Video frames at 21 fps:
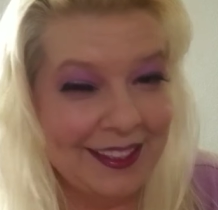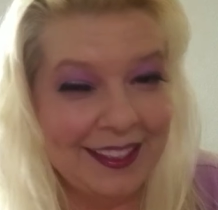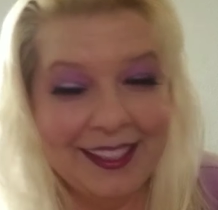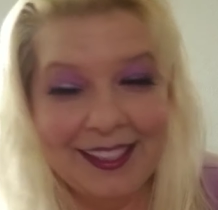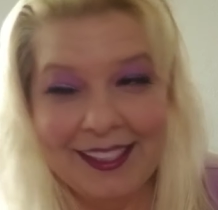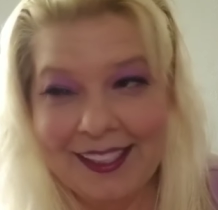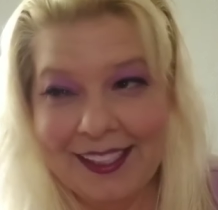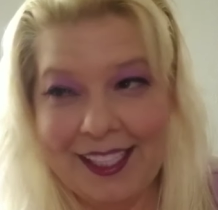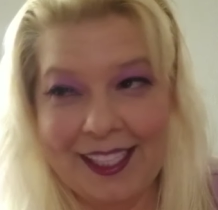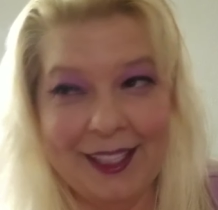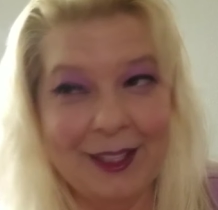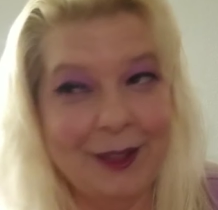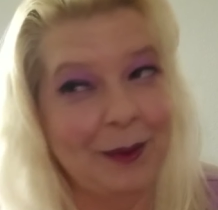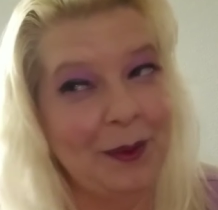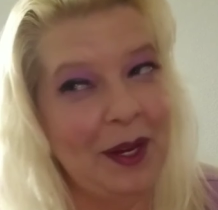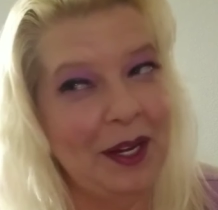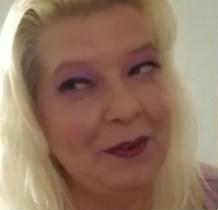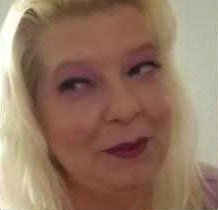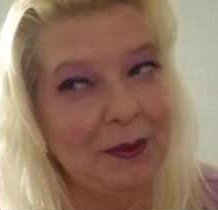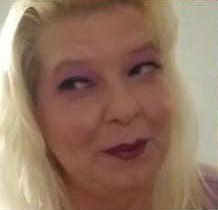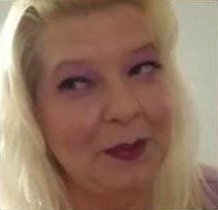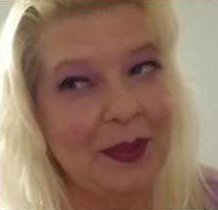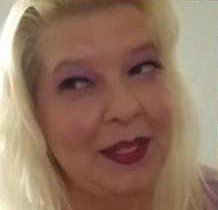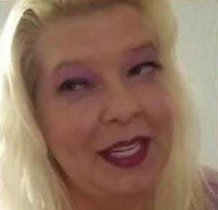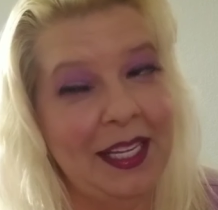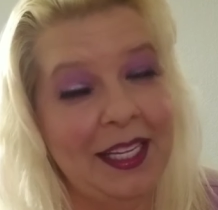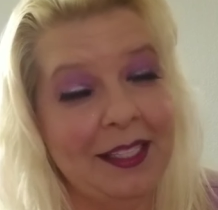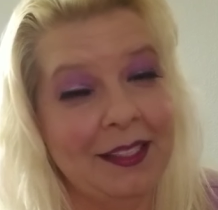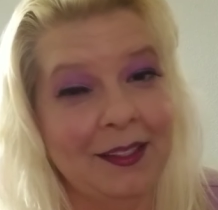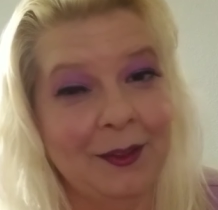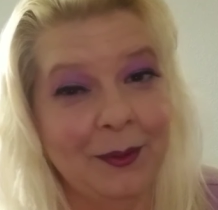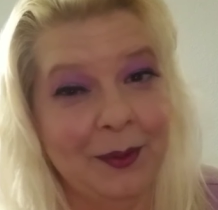Like the wife would be
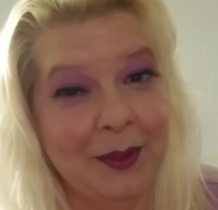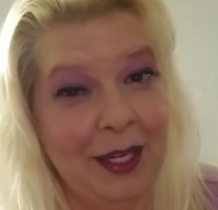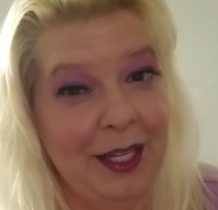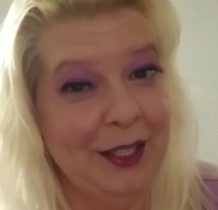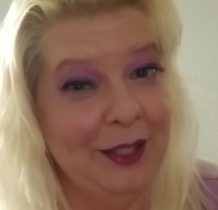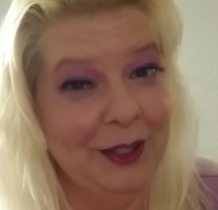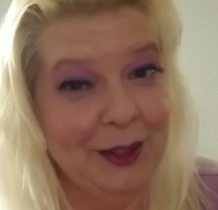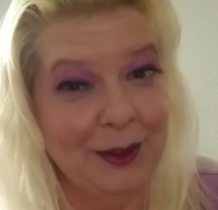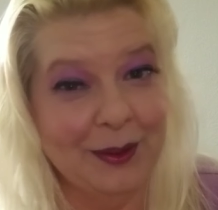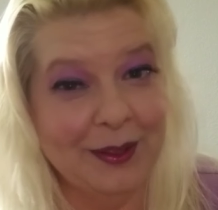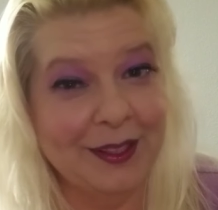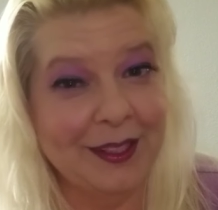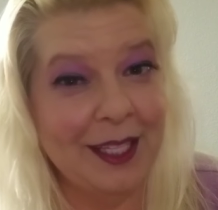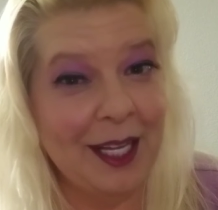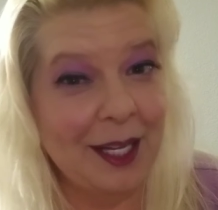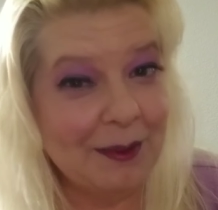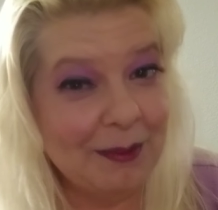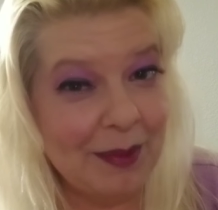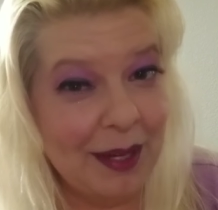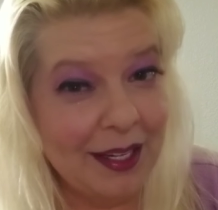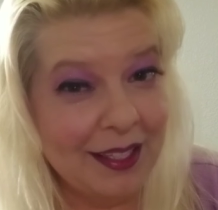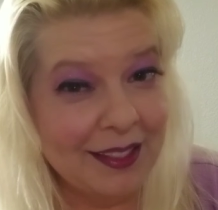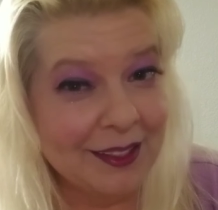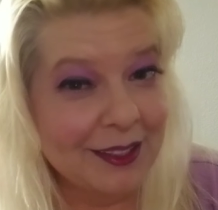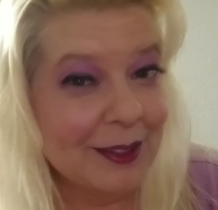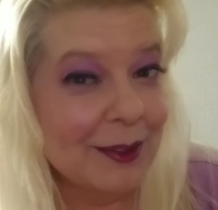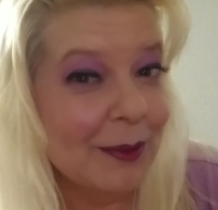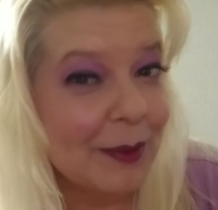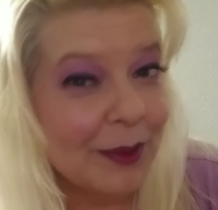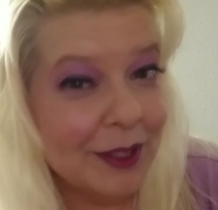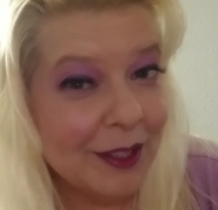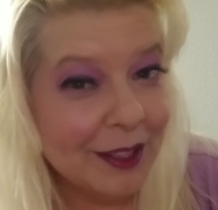like, well, I know it's not mine, so
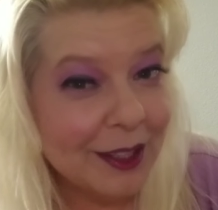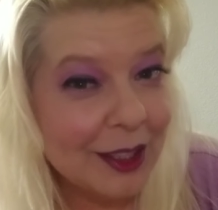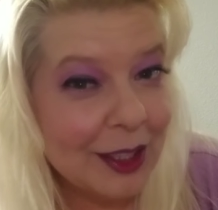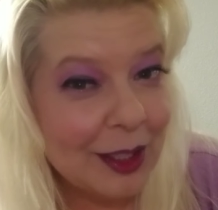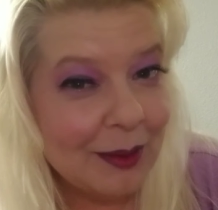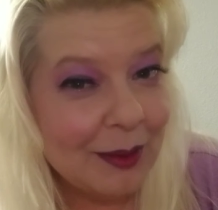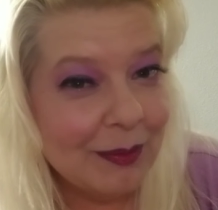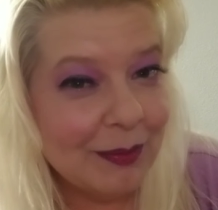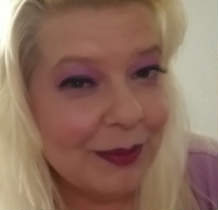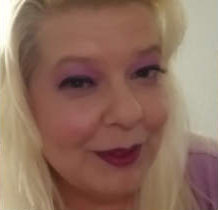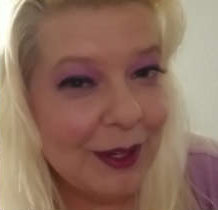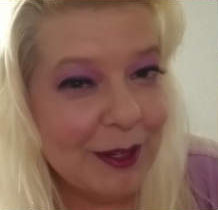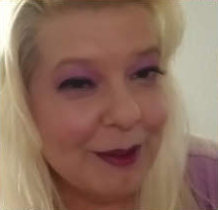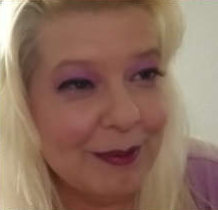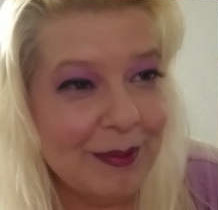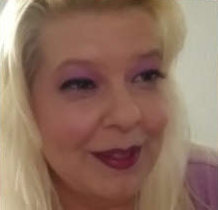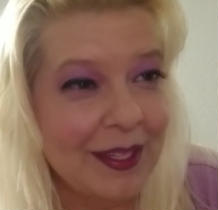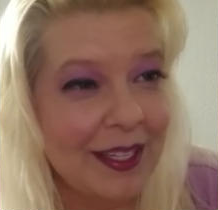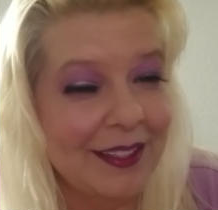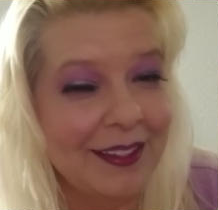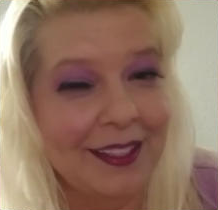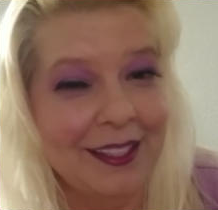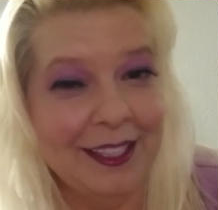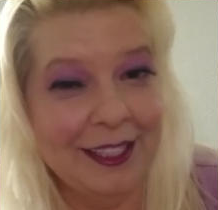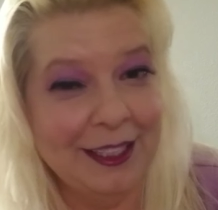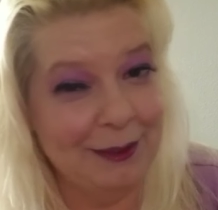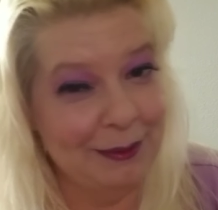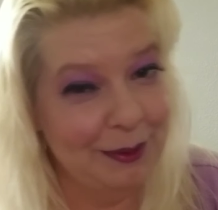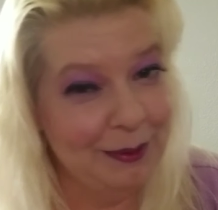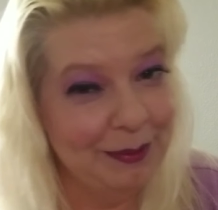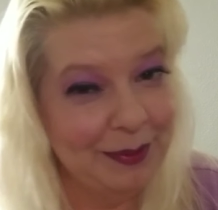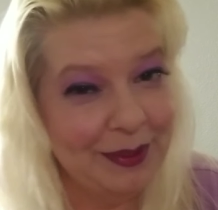where did it come from? And the
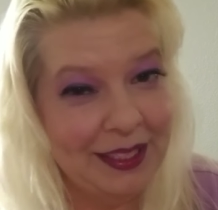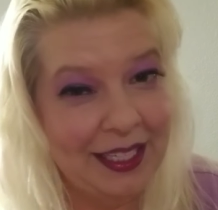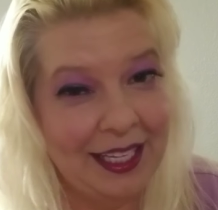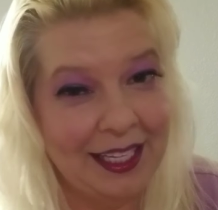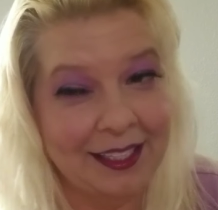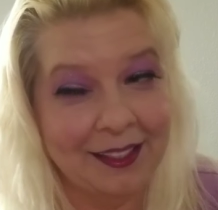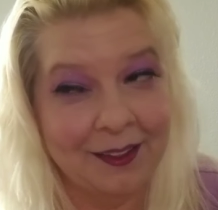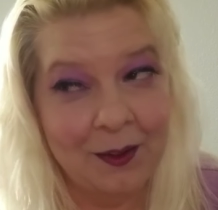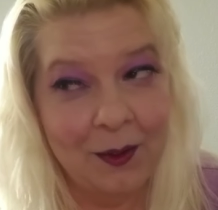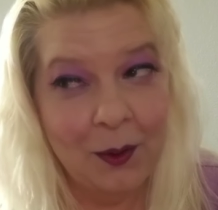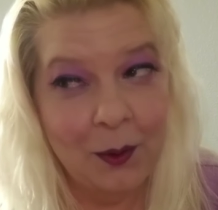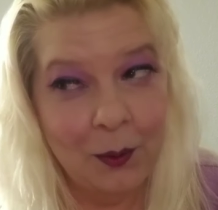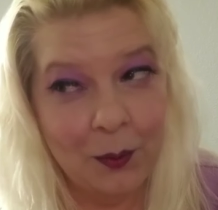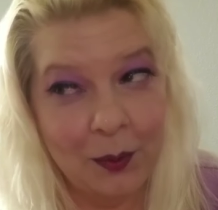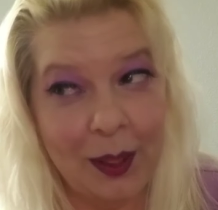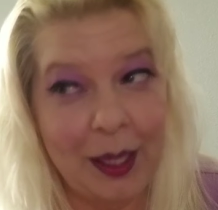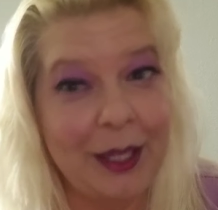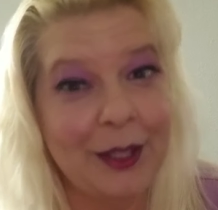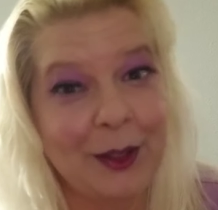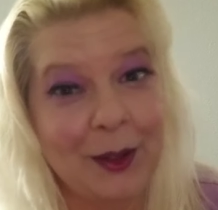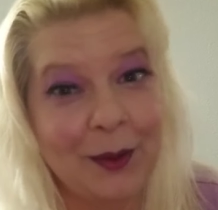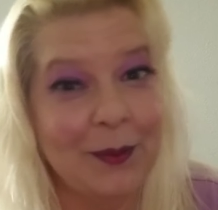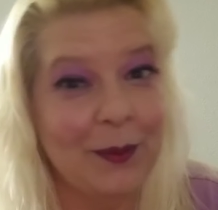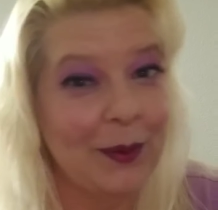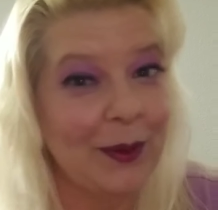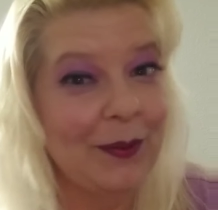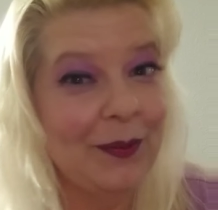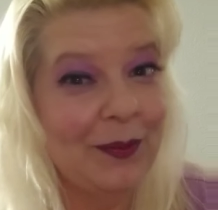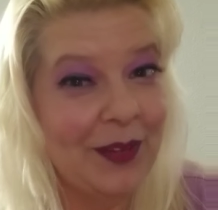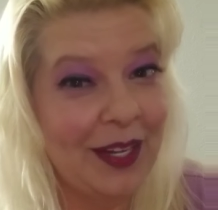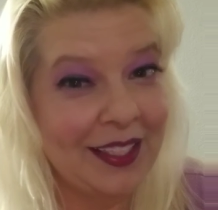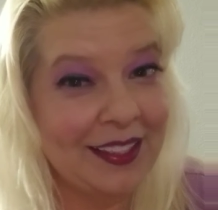husband would be like, well, I know for a
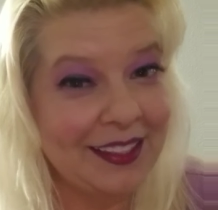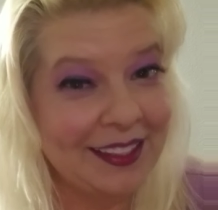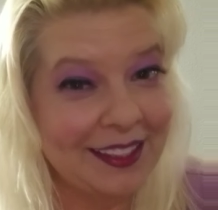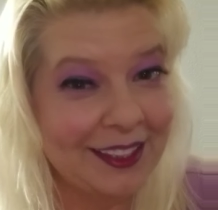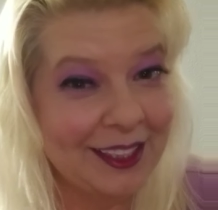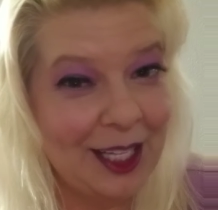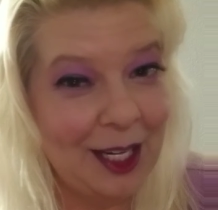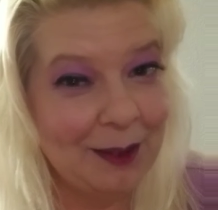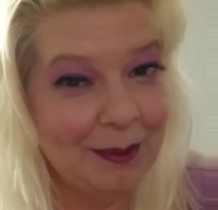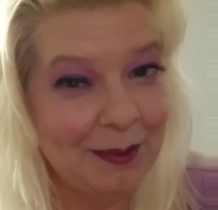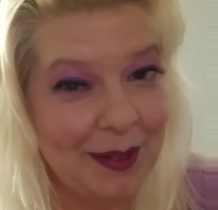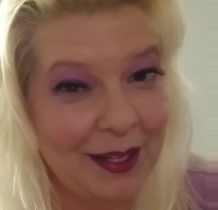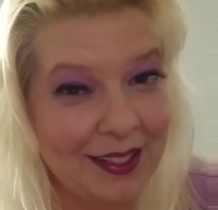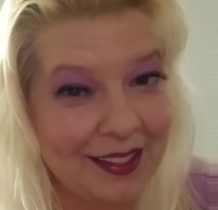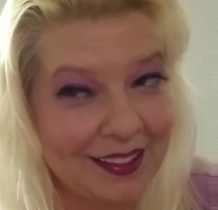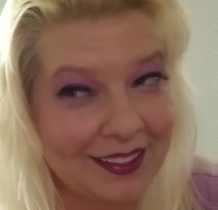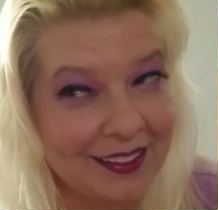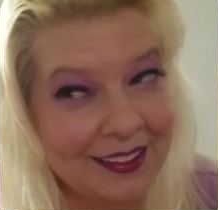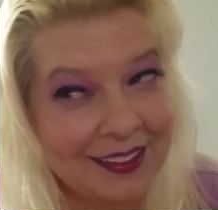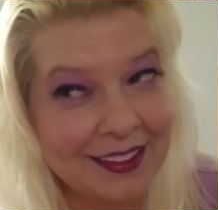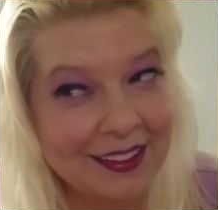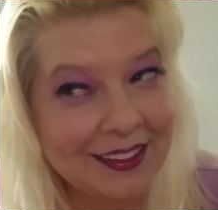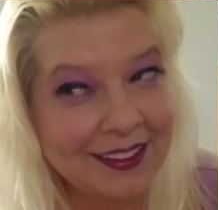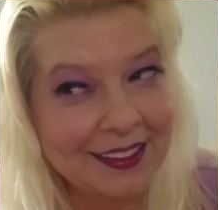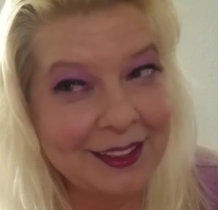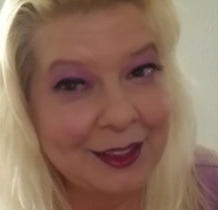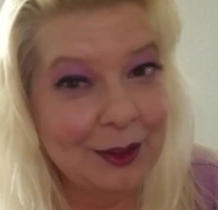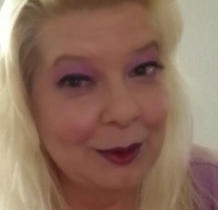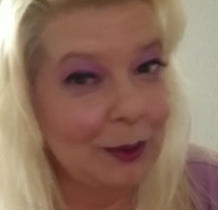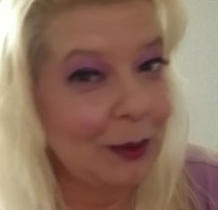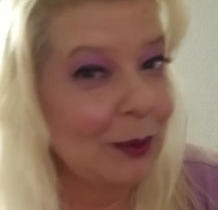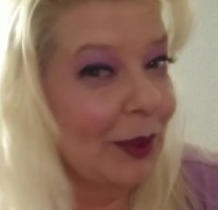fact it's not mine.
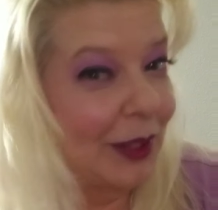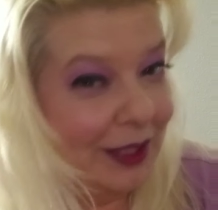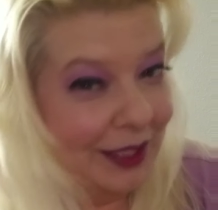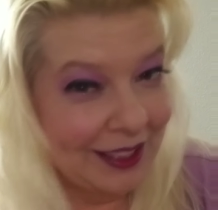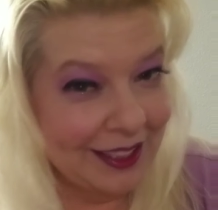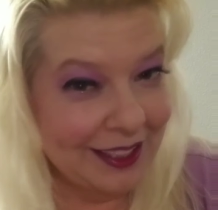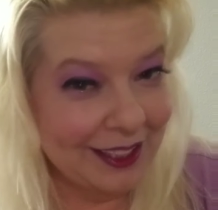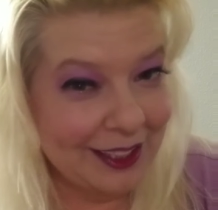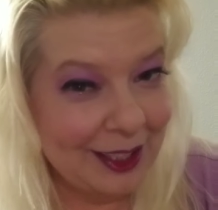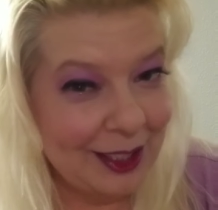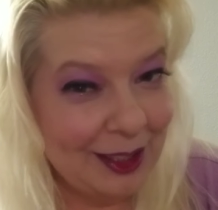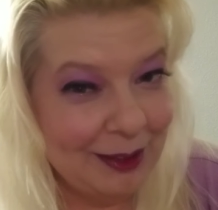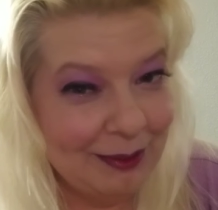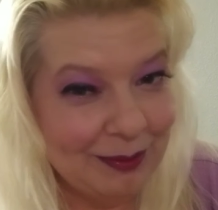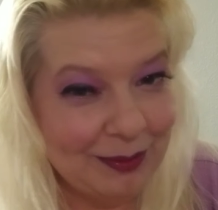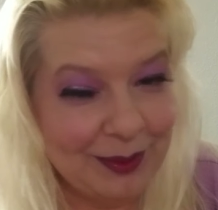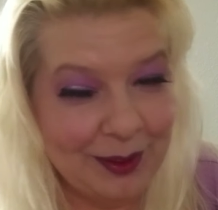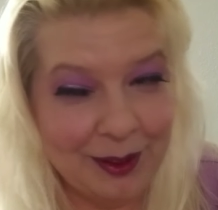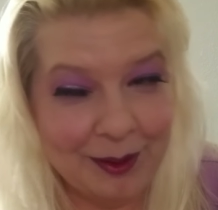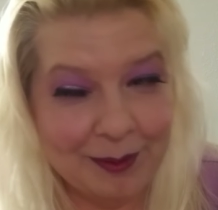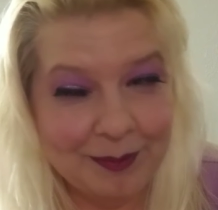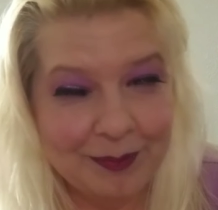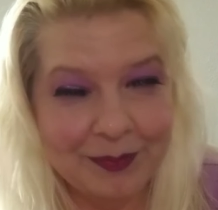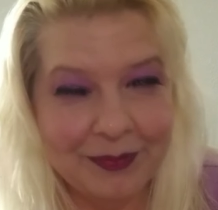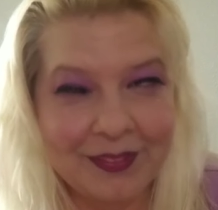Where did it come from?